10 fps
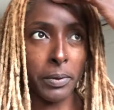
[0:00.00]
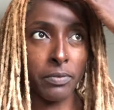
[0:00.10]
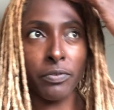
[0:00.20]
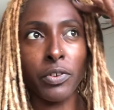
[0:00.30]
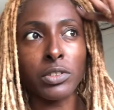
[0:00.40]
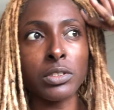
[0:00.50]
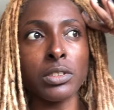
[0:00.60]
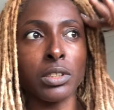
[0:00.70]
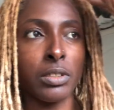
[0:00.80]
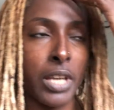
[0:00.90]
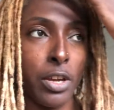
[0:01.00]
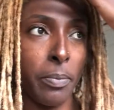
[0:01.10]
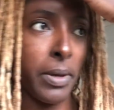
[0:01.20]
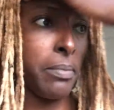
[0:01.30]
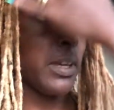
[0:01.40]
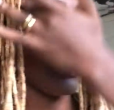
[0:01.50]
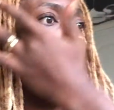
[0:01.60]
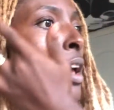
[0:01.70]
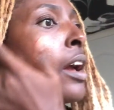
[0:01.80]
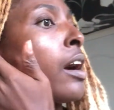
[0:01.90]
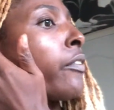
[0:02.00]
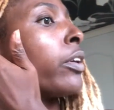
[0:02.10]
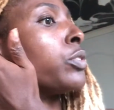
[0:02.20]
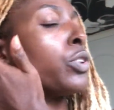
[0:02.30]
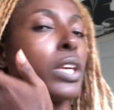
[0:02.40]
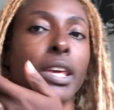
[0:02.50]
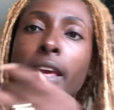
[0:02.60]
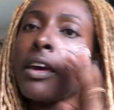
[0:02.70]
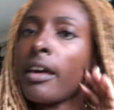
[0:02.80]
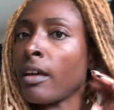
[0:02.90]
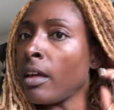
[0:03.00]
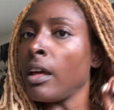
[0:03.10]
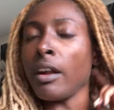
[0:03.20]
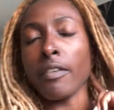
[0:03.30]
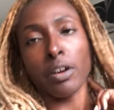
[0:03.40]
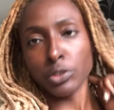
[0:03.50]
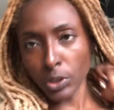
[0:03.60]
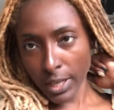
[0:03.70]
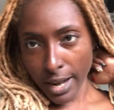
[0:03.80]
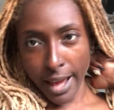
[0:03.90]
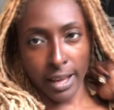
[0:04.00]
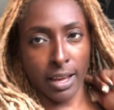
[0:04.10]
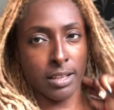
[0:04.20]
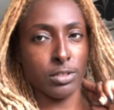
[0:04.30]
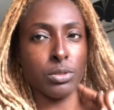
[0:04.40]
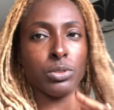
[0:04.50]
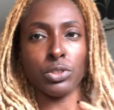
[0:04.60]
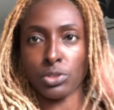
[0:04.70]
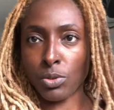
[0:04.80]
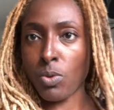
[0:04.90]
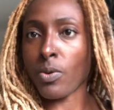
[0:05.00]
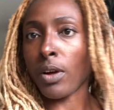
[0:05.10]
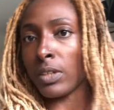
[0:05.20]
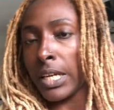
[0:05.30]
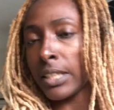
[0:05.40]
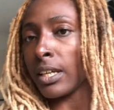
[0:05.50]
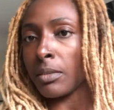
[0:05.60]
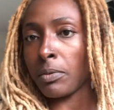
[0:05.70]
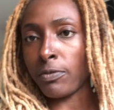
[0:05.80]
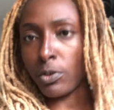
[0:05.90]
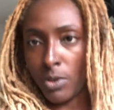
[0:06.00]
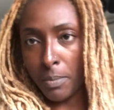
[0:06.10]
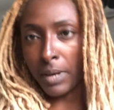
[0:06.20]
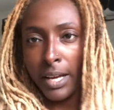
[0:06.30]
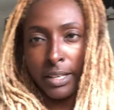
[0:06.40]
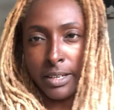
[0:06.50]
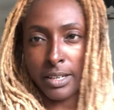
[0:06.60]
in front, near your baby hair, around your ear, around your neck. So you just go around like that before you apply the